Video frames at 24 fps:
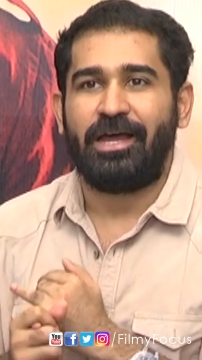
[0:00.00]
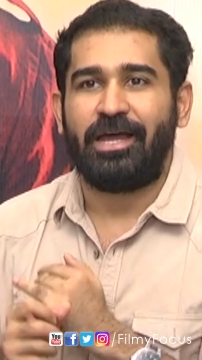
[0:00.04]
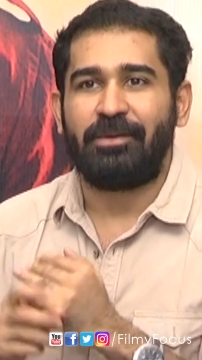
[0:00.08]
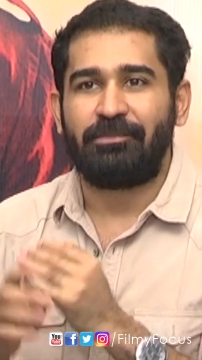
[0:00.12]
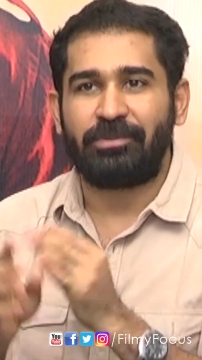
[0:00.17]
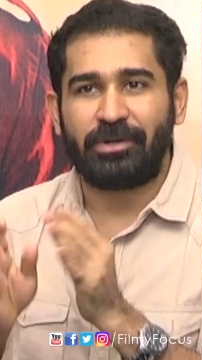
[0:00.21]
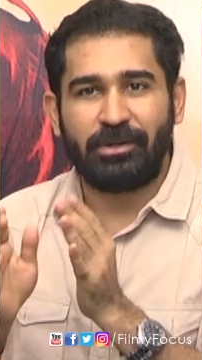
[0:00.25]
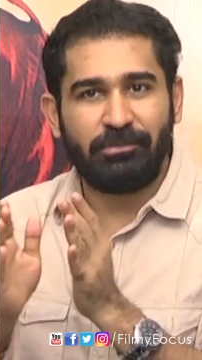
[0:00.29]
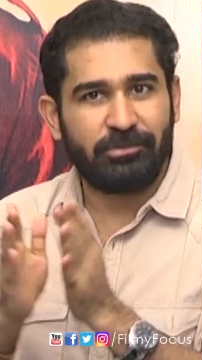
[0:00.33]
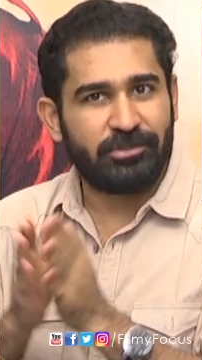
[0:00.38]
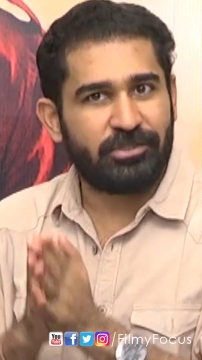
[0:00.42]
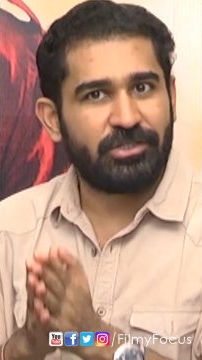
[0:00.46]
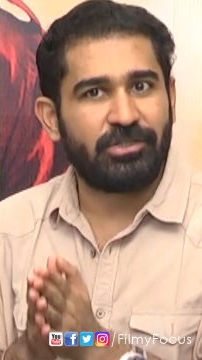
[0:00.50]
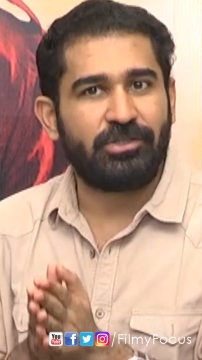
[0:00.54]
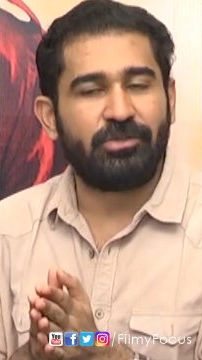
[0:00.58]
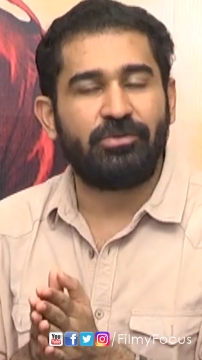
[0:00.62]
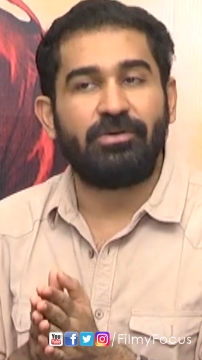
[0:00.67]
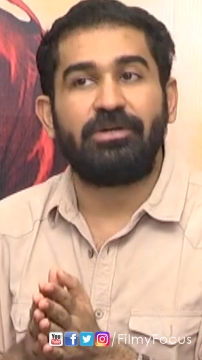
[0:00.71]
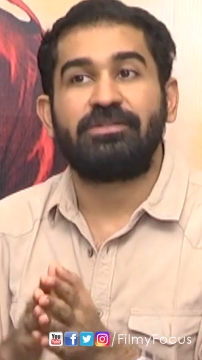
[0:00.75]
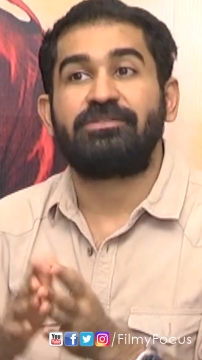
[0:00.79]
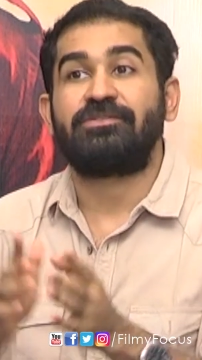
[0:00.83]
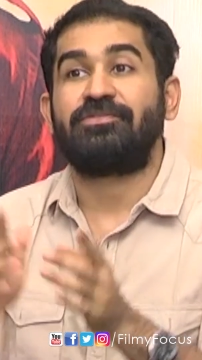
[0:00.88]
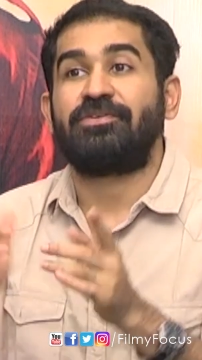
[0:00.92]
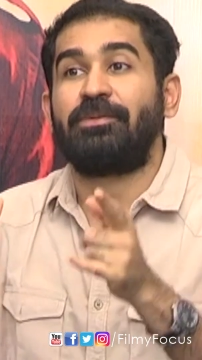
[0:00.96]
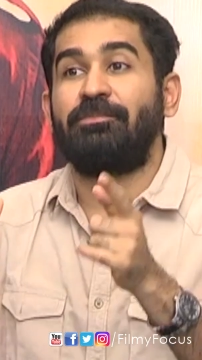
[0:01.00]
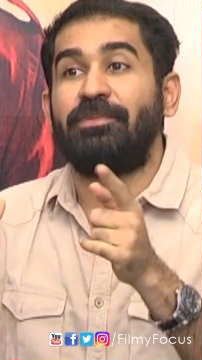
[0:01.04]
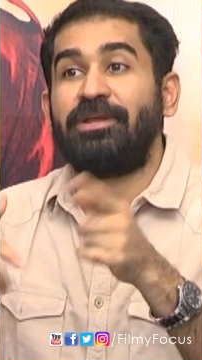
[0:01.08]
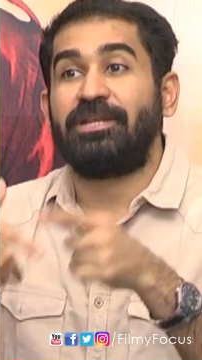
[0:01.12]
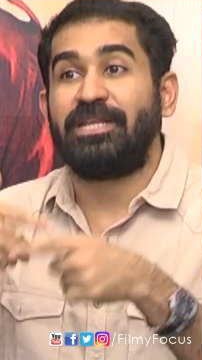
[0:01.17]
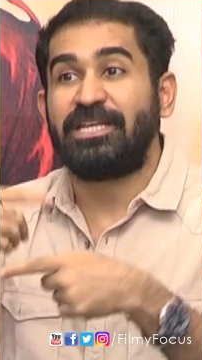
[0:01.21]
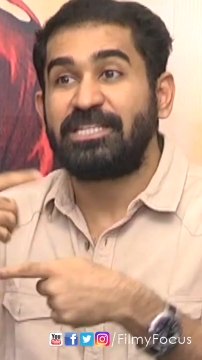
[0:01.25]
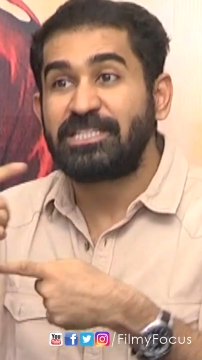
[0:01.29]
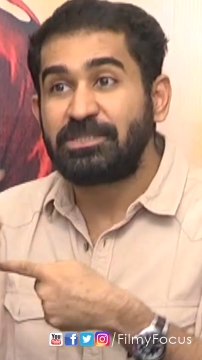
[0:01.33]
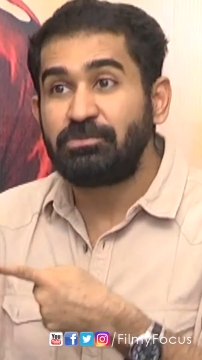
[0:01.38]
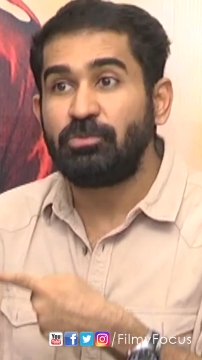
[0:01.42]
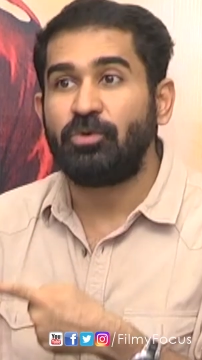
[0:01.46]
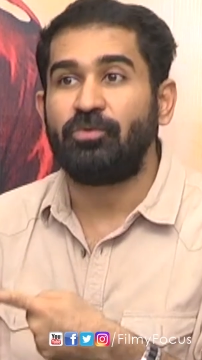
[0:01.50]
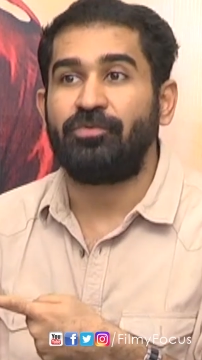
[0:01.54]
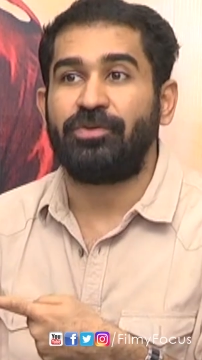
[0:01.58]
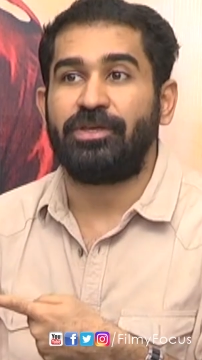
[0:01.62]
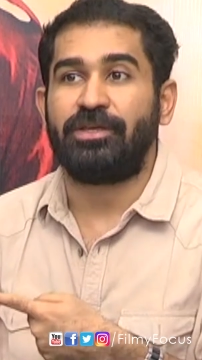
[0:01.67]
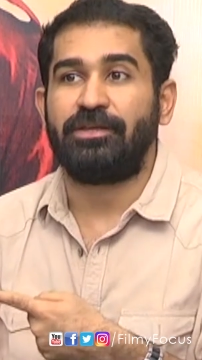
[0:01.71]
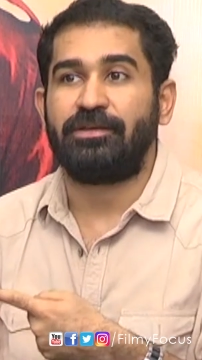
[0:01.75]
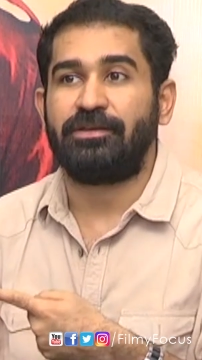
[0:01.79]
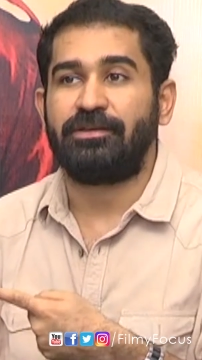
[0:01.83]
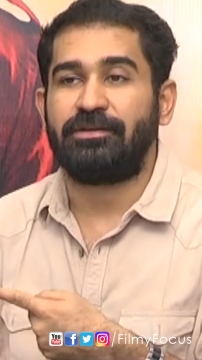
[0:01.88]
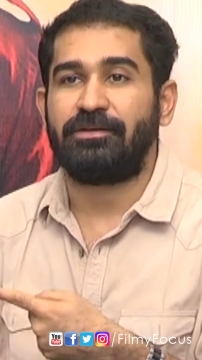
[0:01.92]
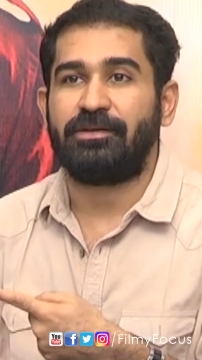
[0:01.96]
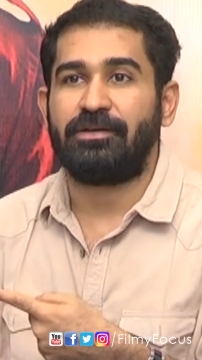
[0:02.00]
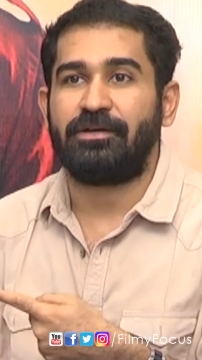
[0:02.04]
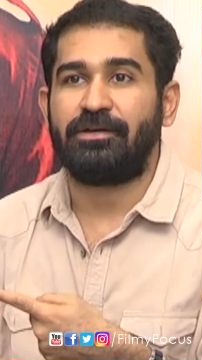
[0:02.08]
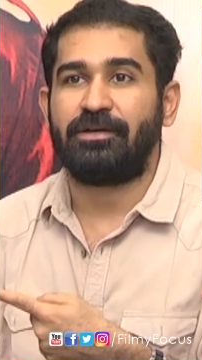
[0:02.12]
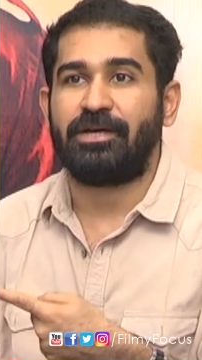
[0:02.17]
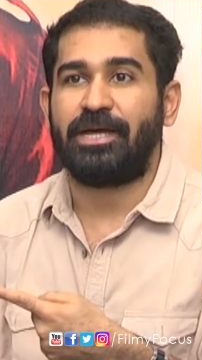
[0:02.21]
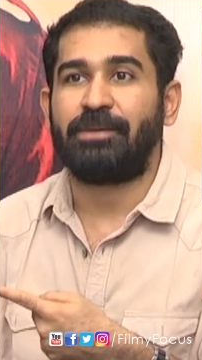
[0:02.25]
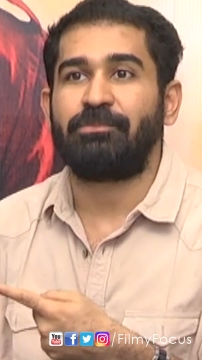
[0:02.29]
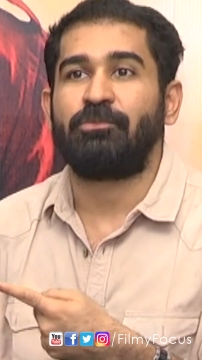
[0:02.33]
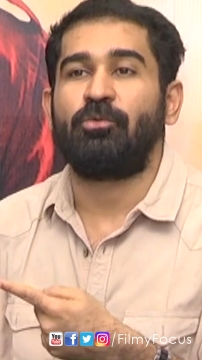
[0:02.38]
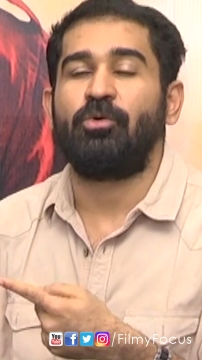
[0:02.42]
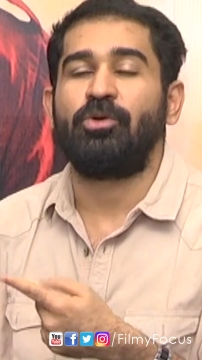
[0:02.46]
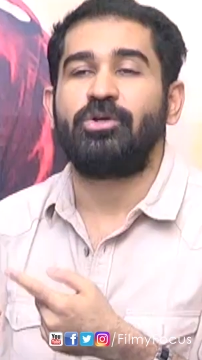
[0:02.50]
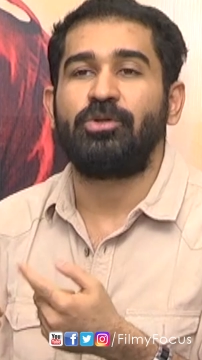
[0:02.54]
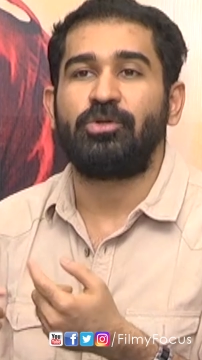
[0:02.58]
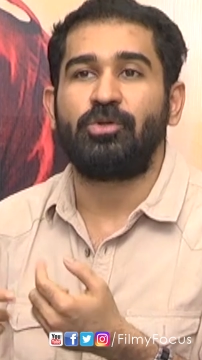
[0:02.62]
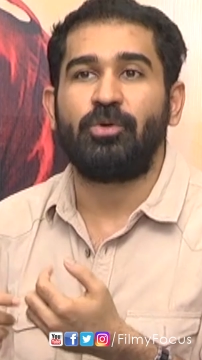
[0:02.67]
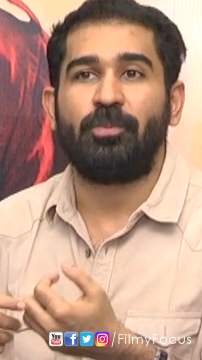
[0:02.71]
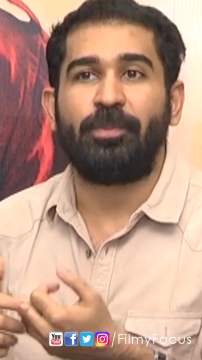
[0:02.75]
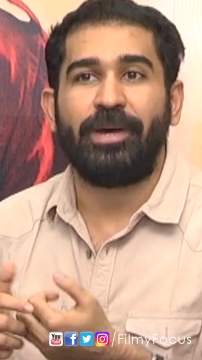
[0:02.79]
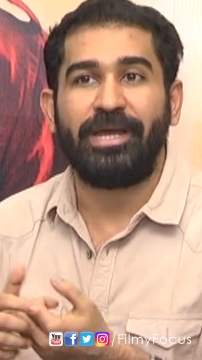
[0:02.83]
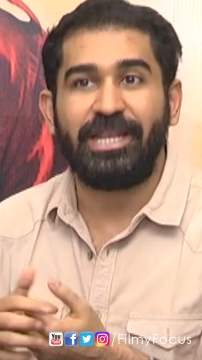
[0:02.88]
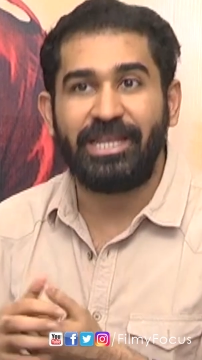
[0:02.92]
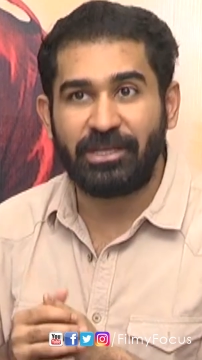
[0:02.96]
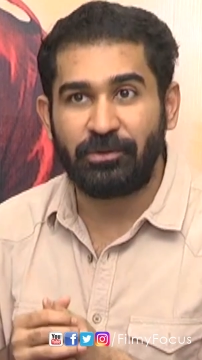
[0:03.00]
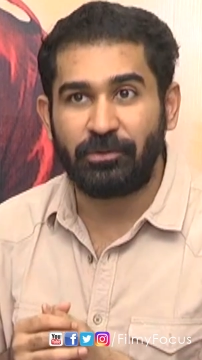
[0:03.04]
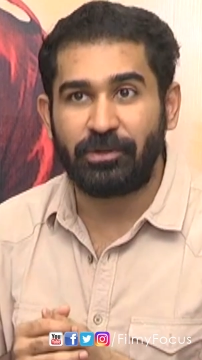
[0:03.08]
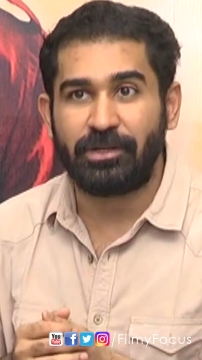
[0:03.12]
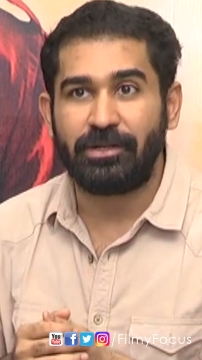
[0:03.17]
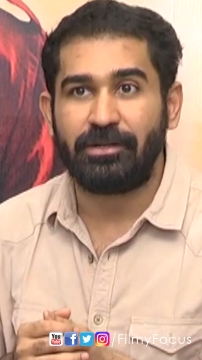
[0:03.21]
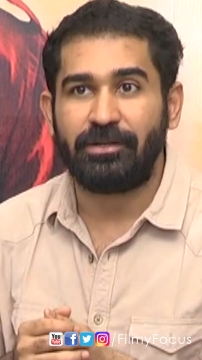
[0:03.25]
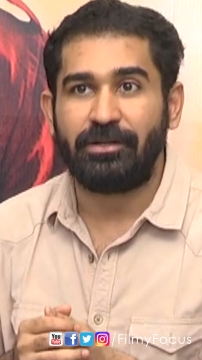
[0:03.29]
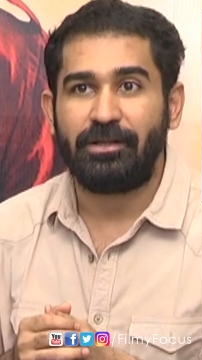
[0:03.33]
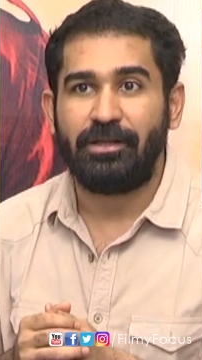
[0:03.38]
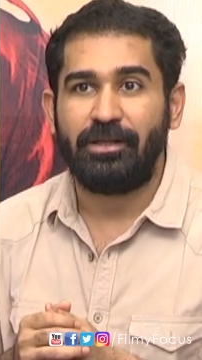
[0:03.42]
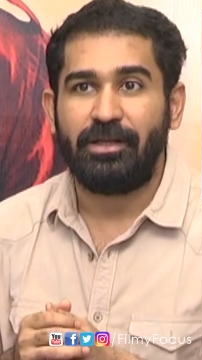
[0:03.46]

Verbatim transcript: I'm promising you as from my next movie, uh, I'm going to do bilingual.